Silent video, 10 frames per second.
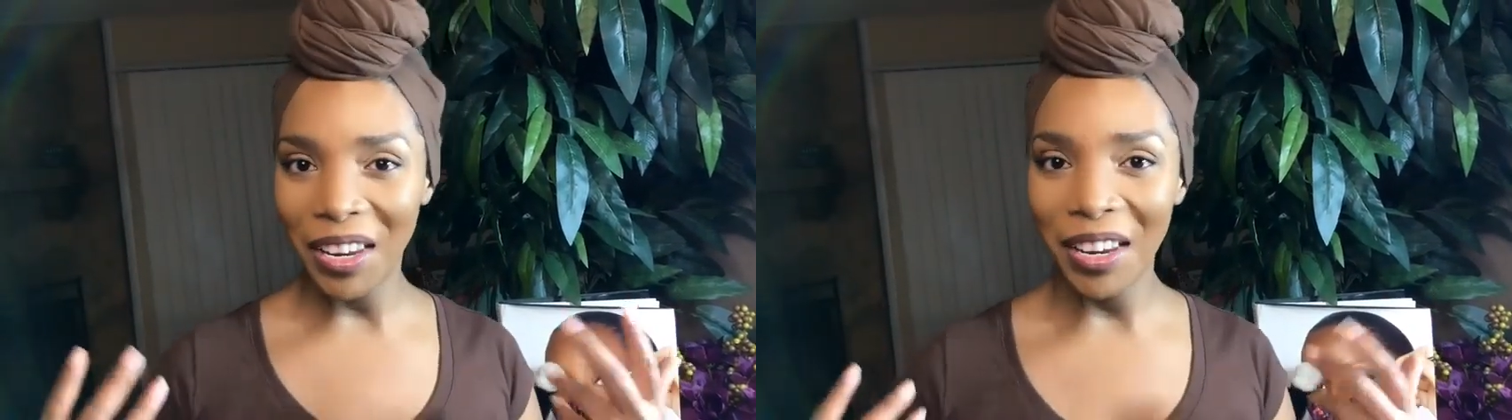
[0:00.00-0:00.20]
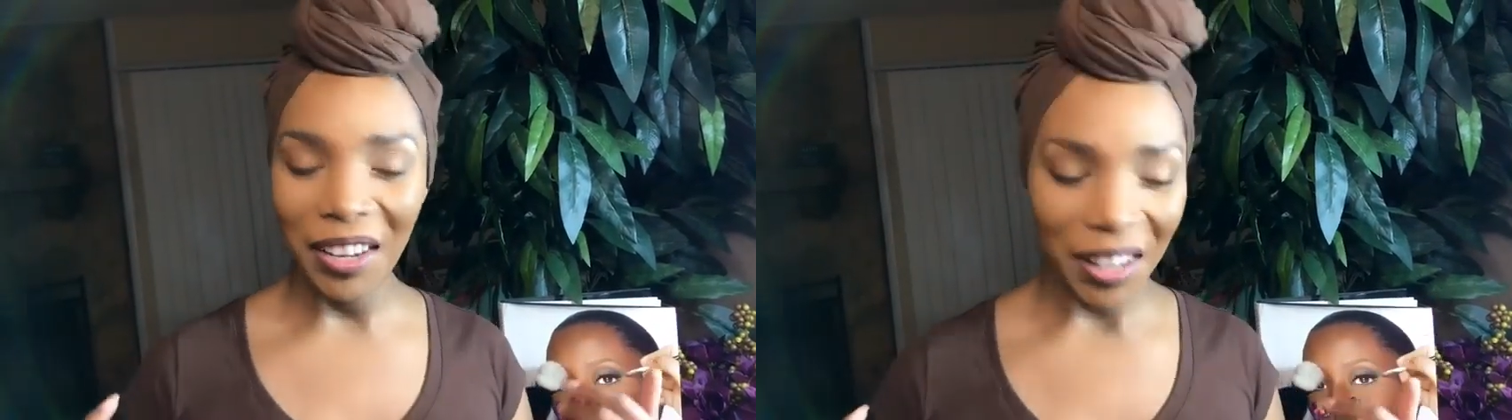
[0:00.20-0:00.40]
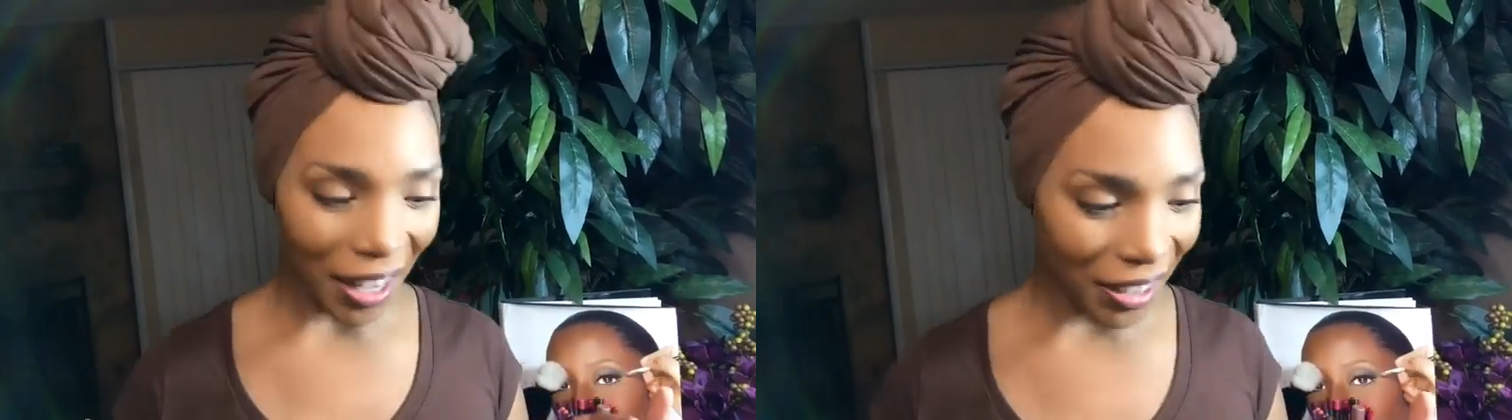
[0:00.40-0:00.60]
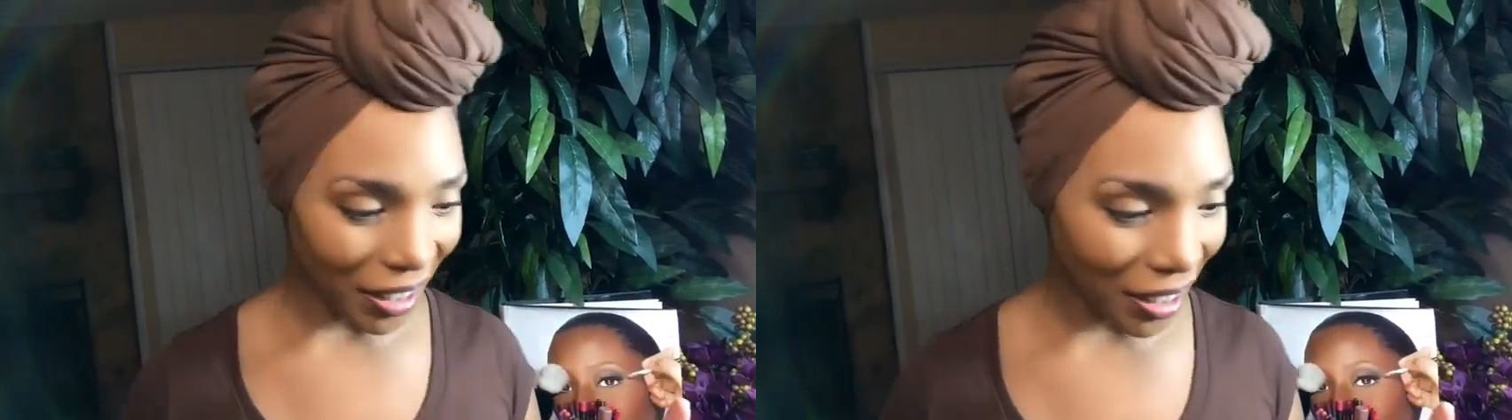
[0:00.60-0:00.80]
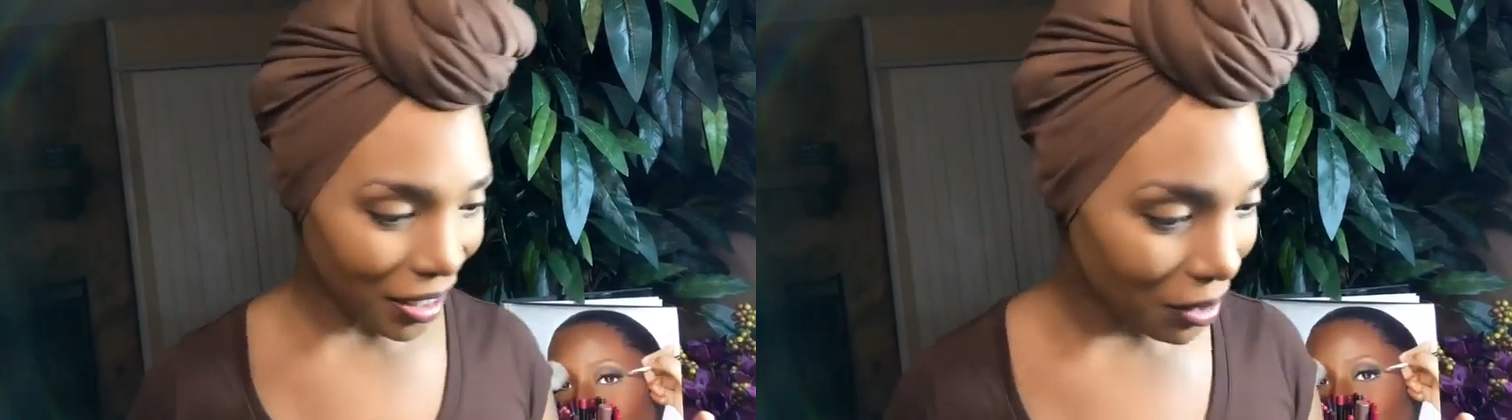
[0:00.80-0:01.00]
thing
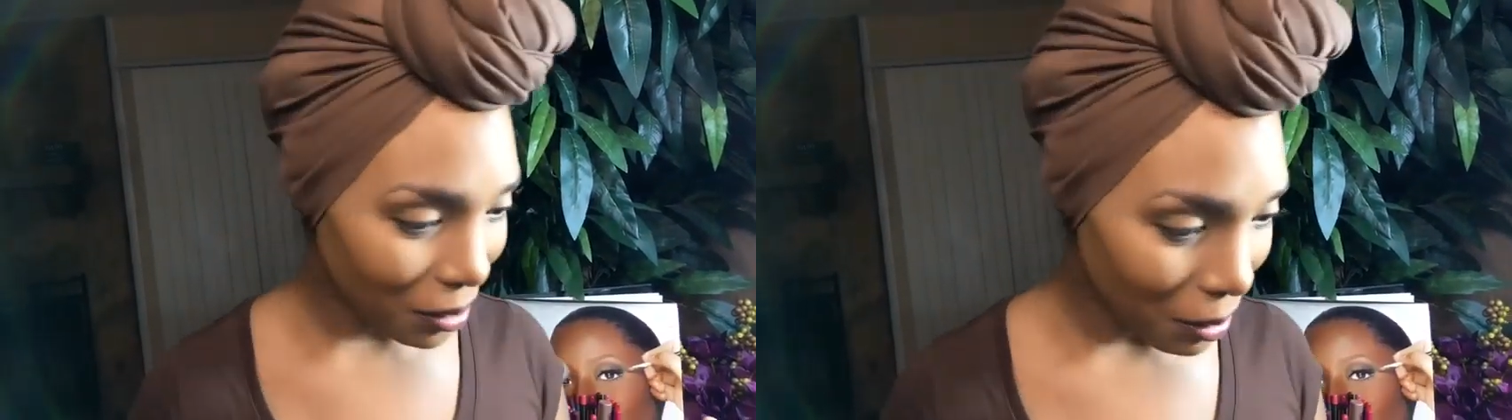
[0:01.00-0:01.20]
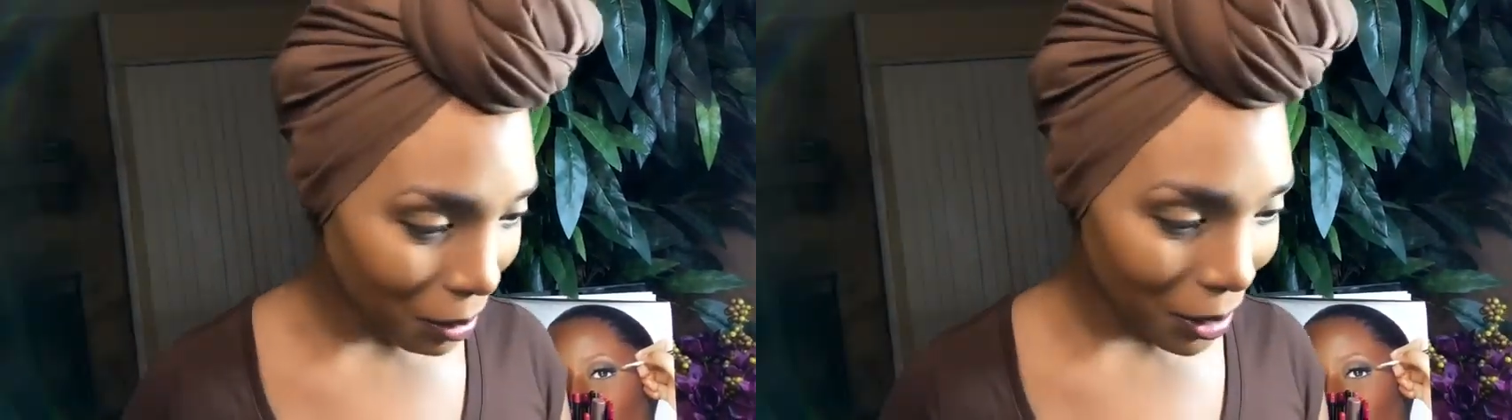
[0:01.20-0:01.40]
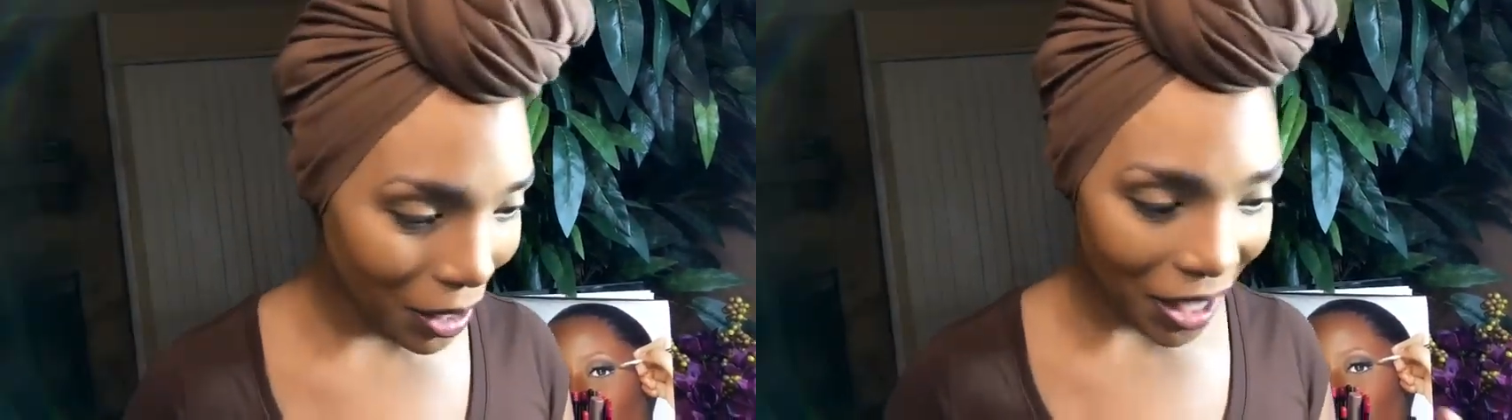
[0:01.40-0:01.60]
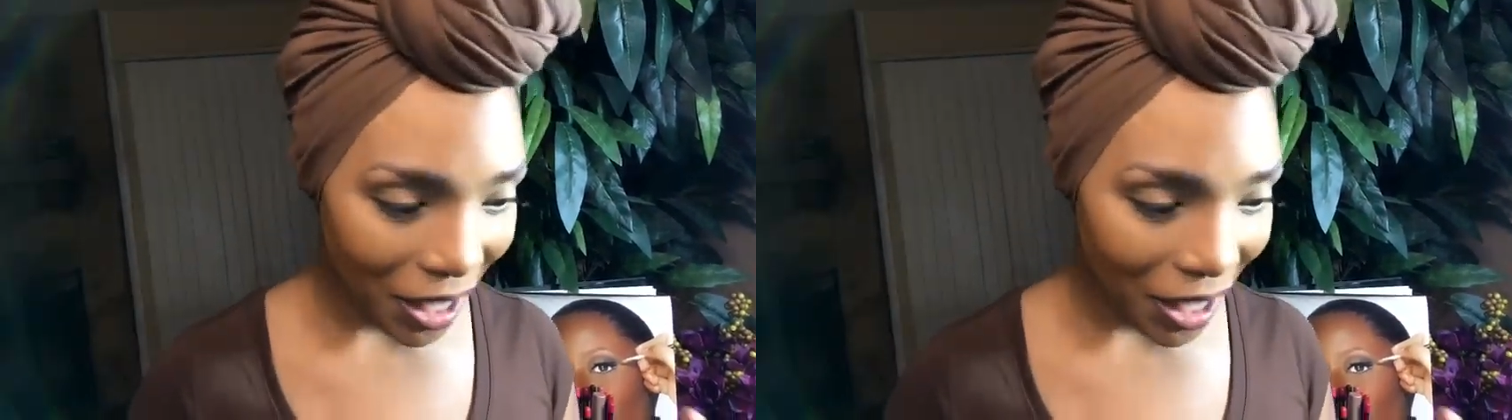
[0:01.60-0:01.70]
like this, you know,